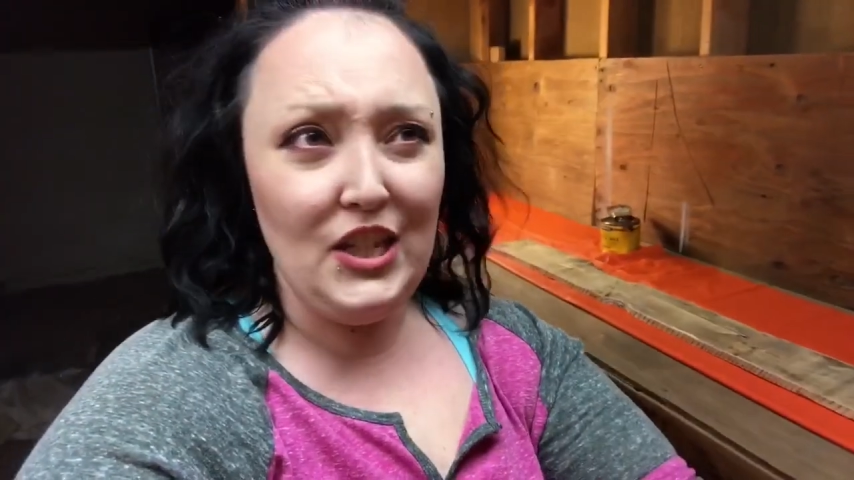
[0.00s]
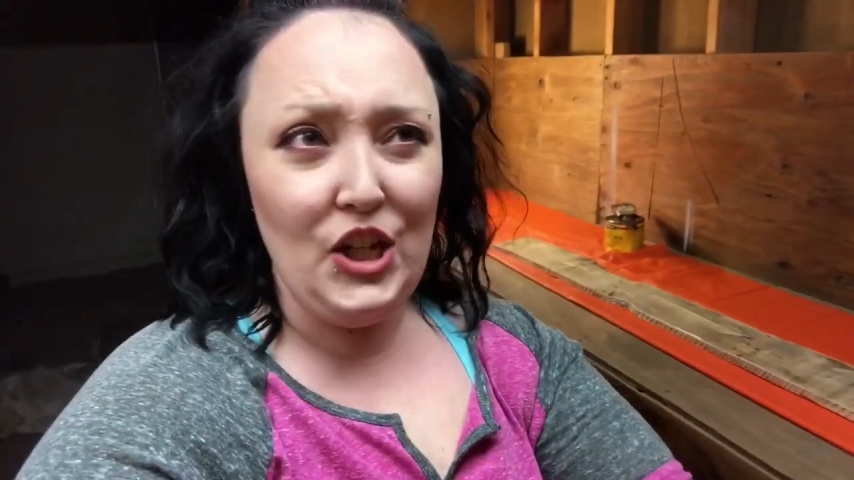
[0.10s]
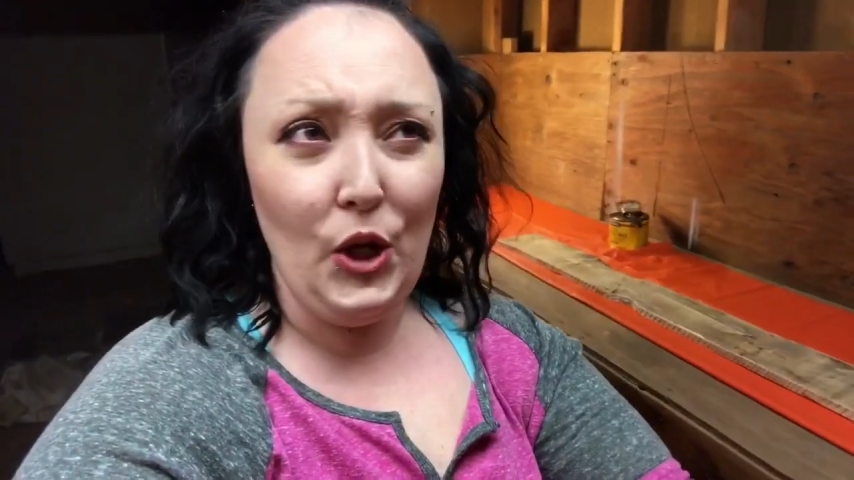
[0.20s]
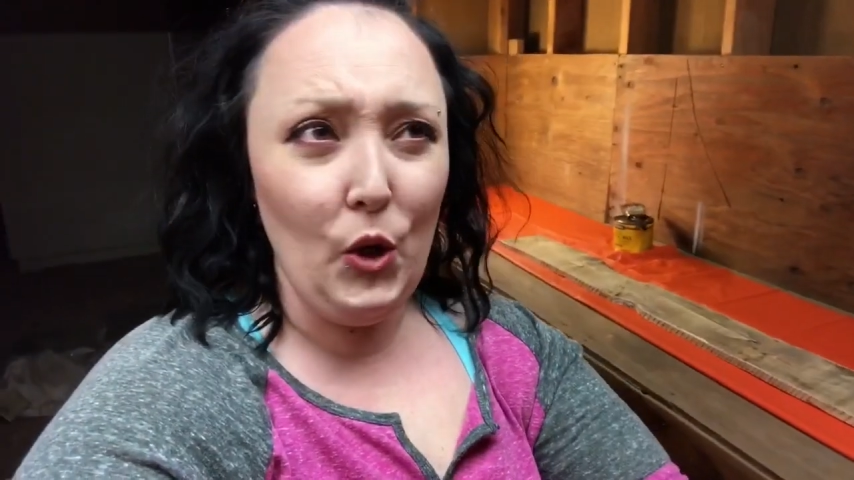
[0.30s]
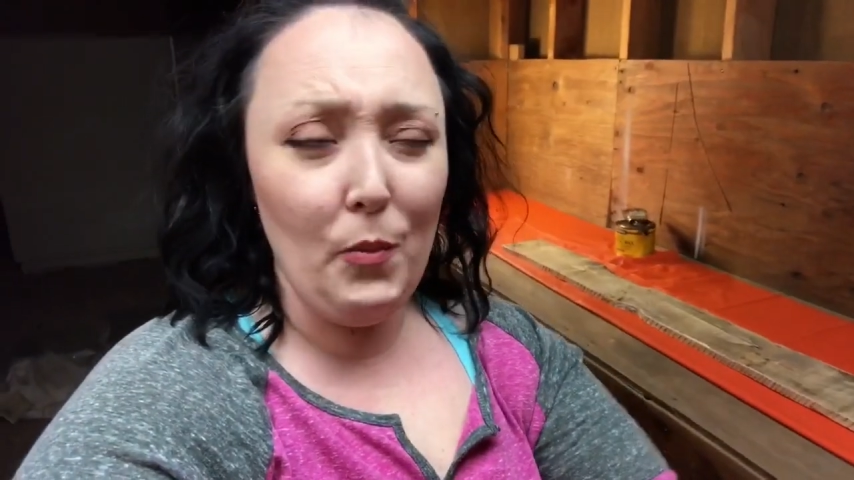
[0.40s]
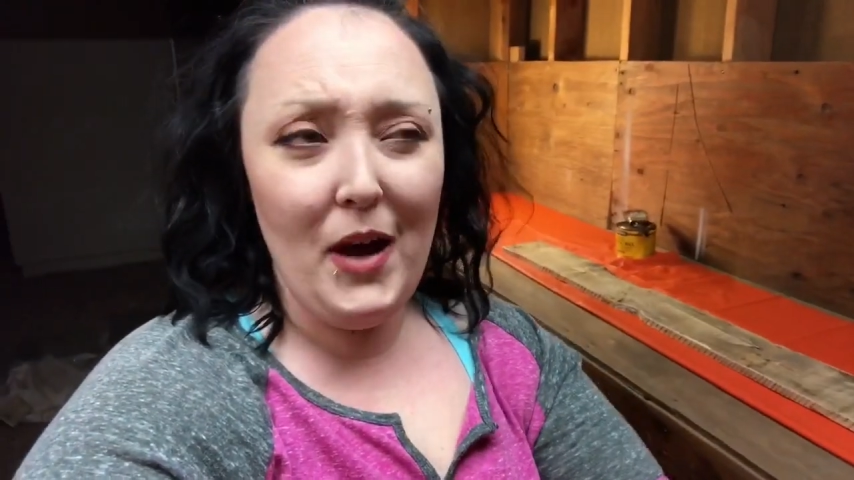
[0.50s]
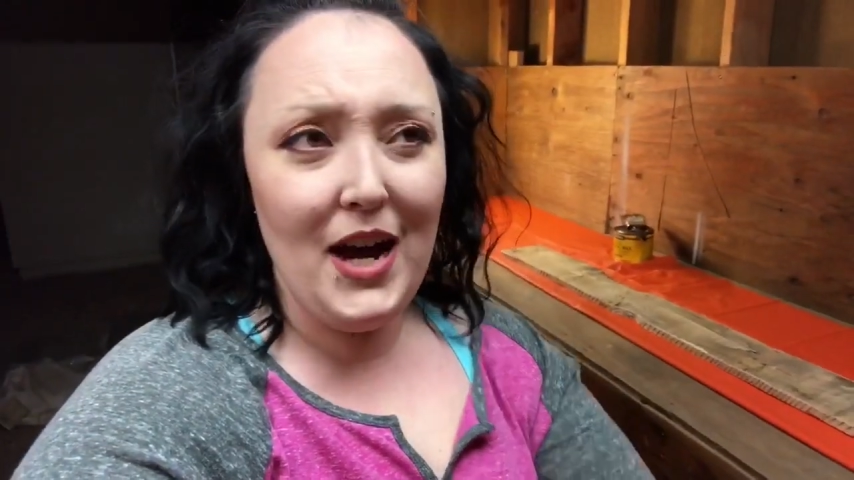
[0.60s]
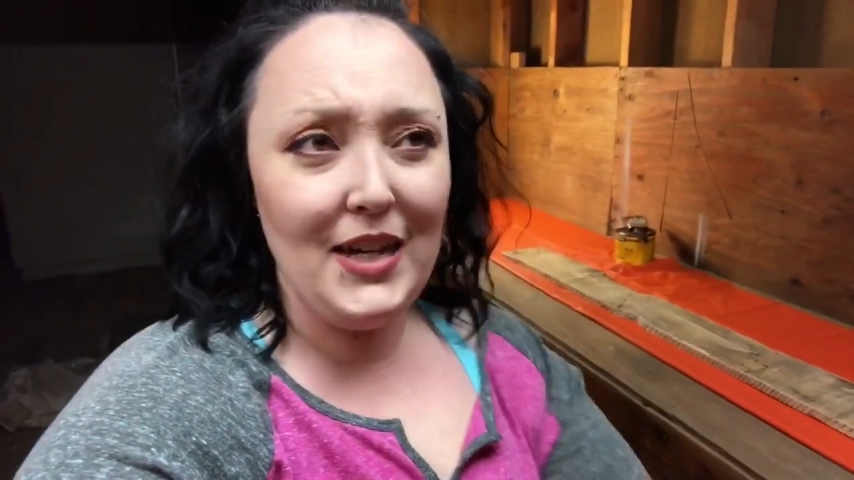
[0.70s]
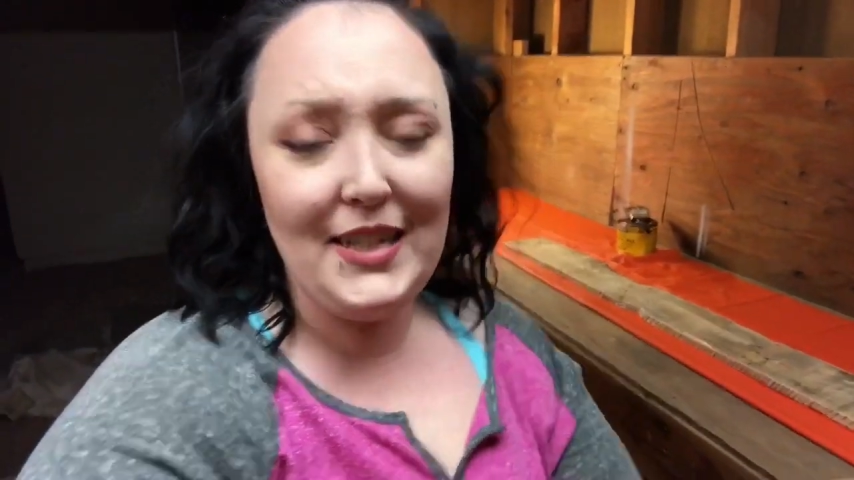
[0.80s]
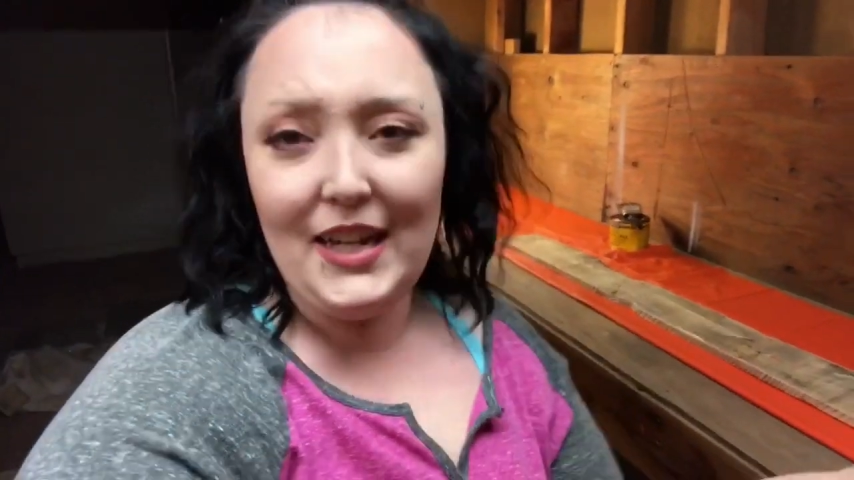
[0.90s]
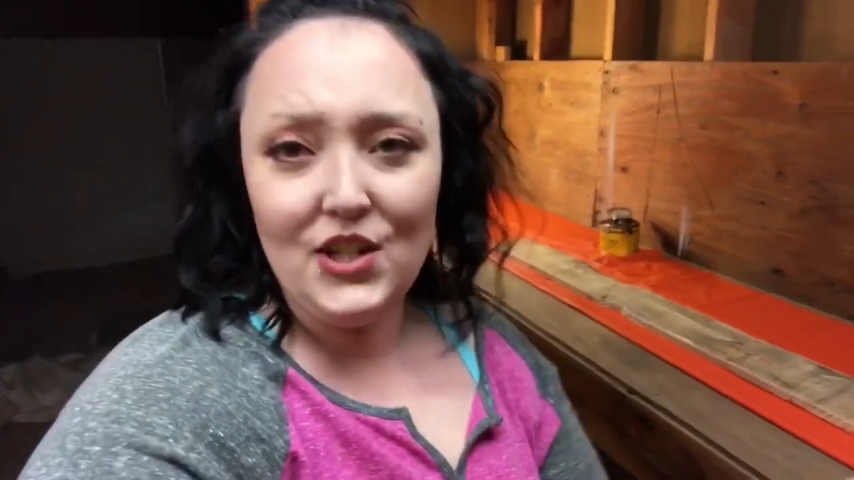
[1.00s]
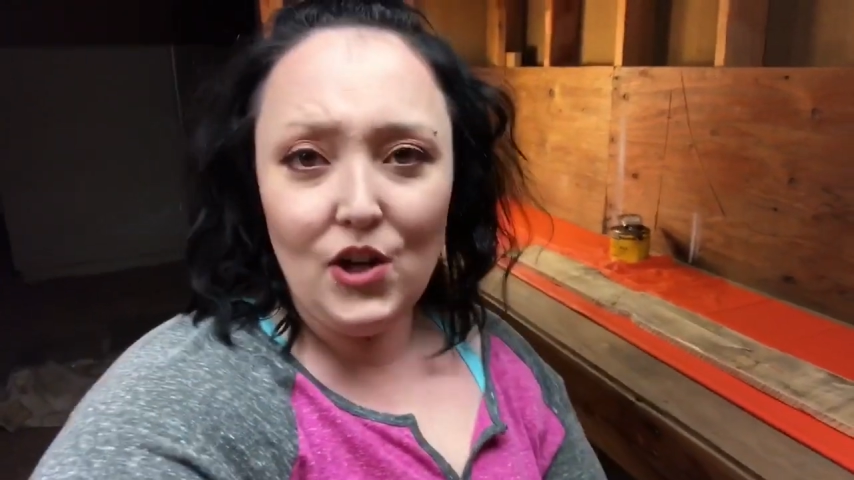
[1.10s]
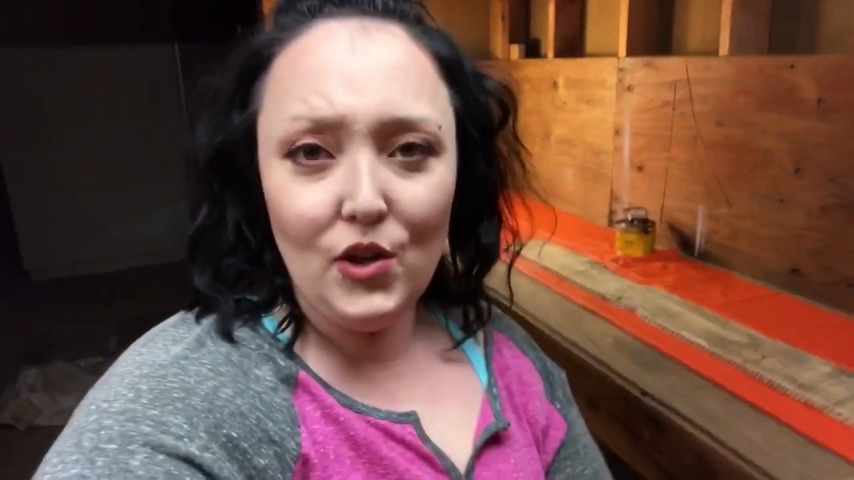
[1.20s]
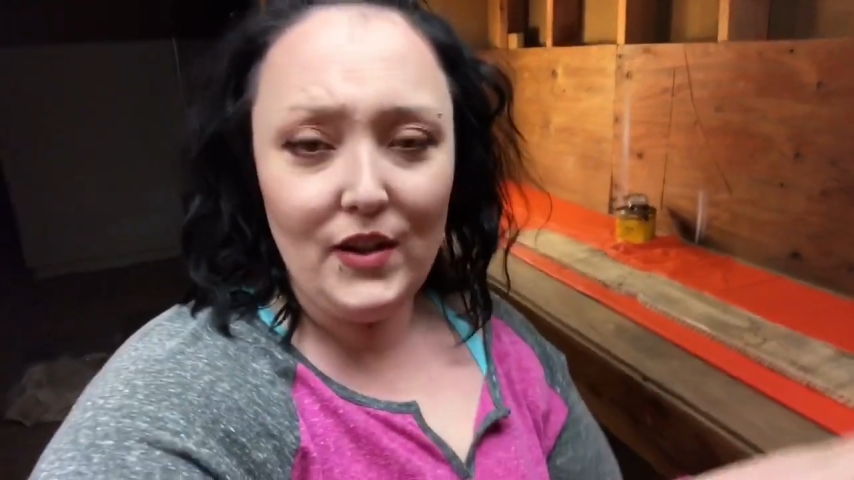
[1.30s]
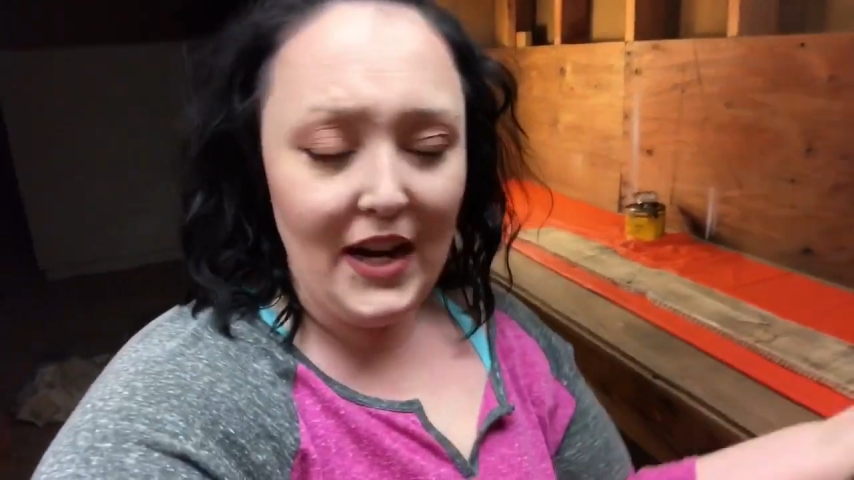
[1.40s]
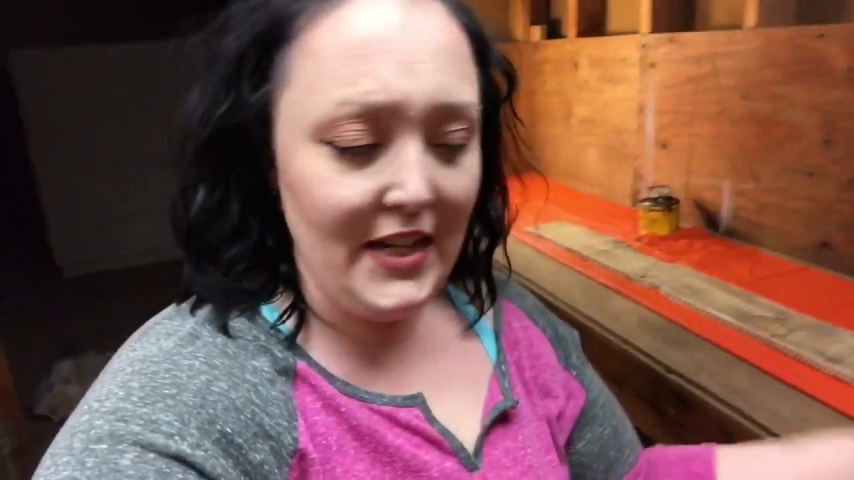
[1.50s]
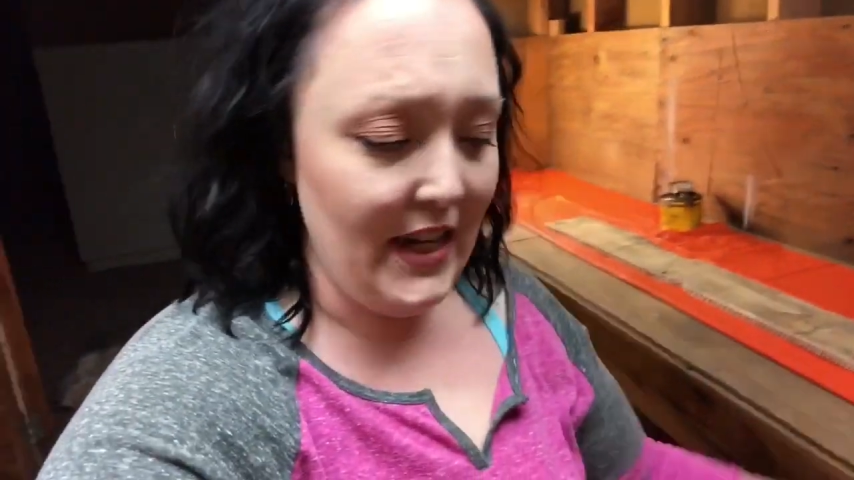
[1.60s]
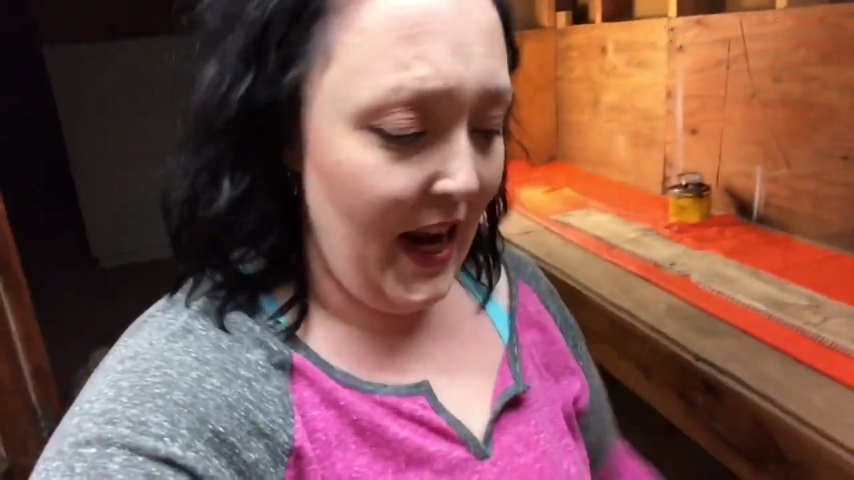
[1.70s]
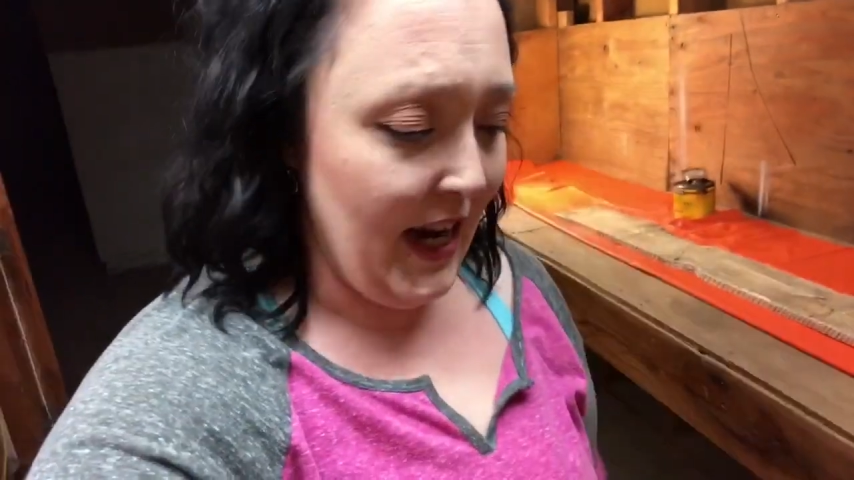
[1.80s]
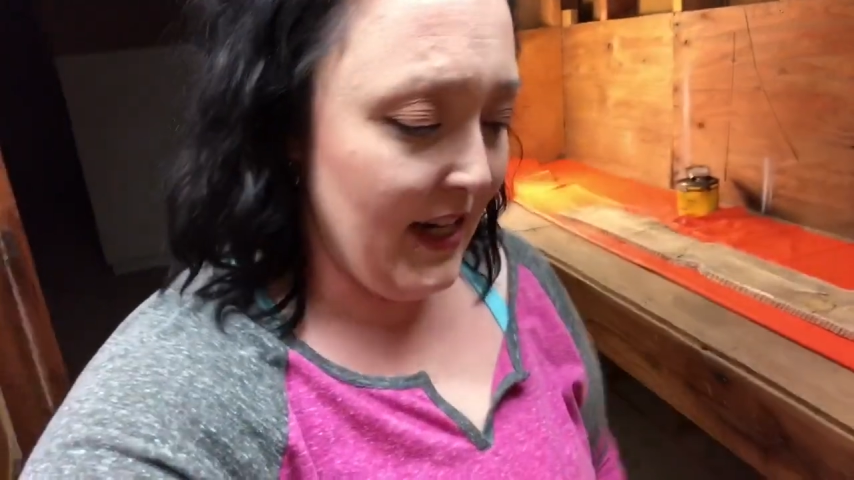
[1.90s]
$2, like
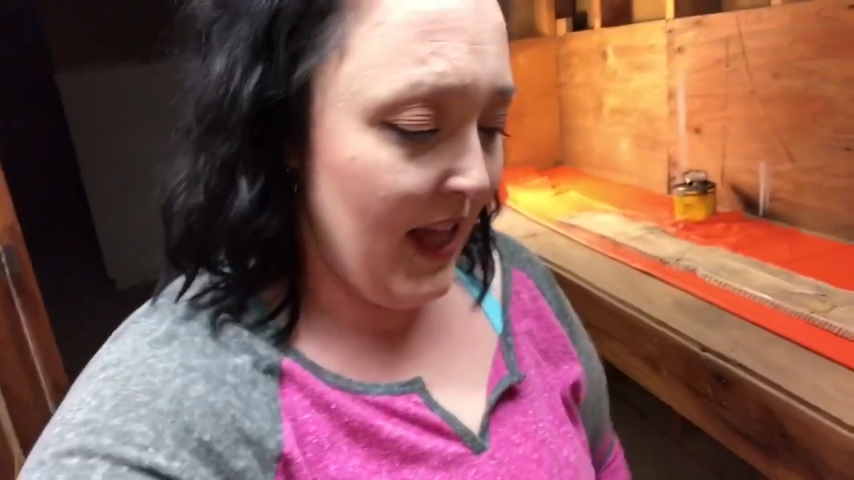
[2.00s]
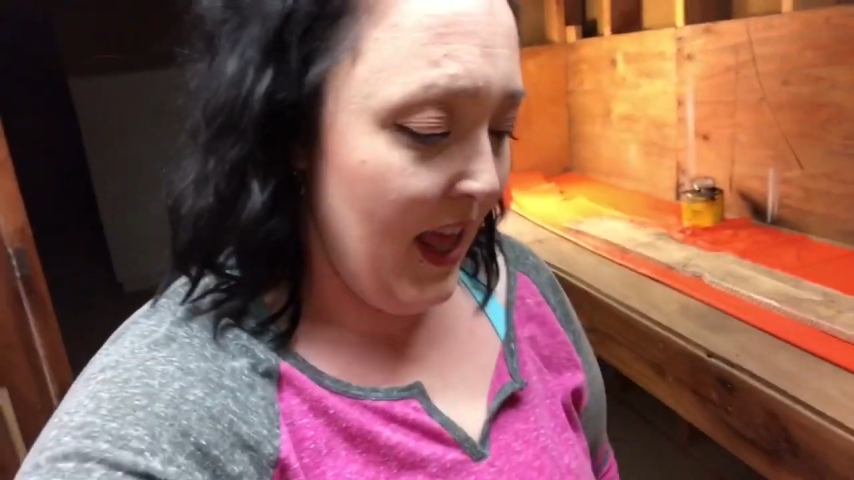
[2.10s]
$1.98,